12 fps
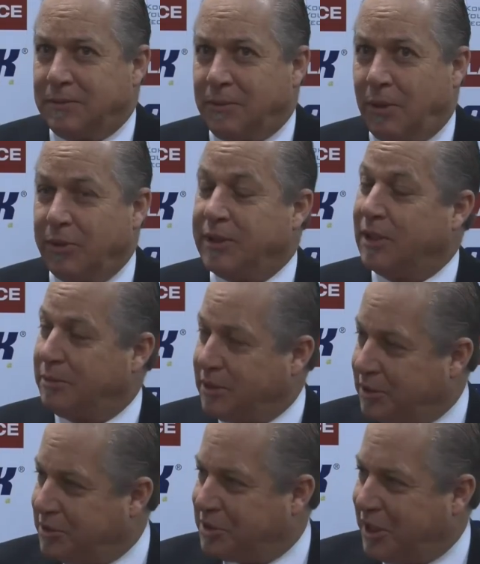Well, we
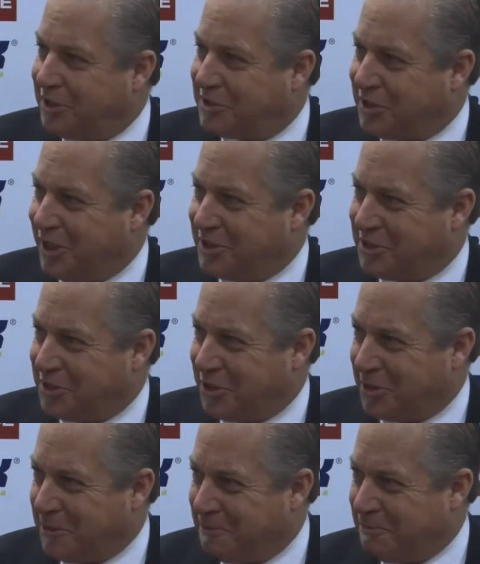doubled in size last
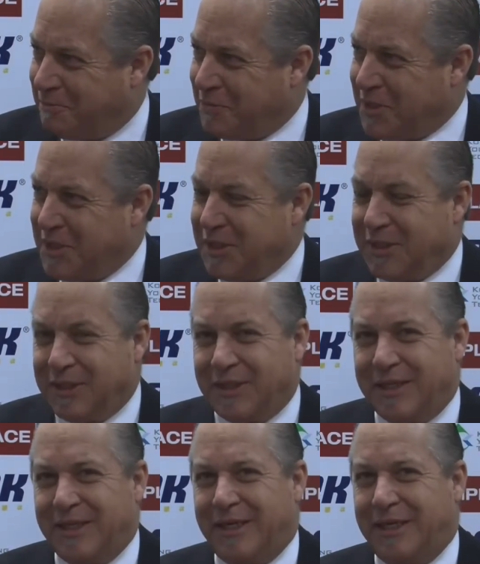year,
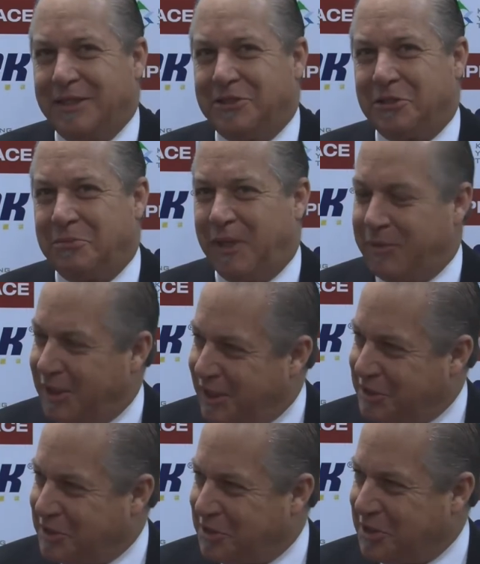so maybe
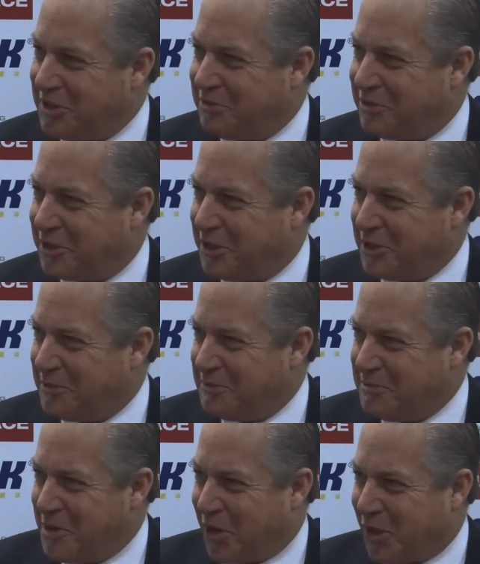that's a significant
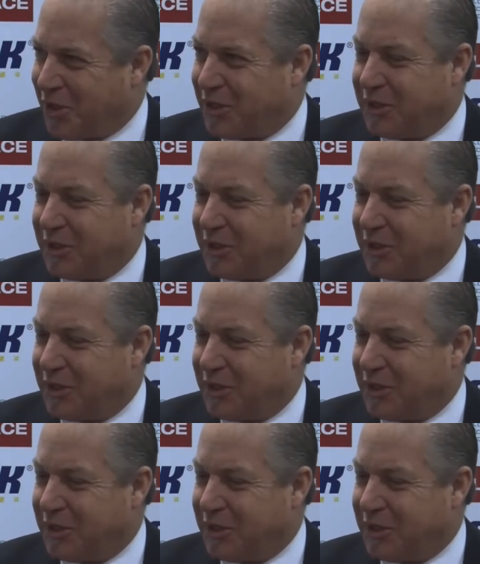mark.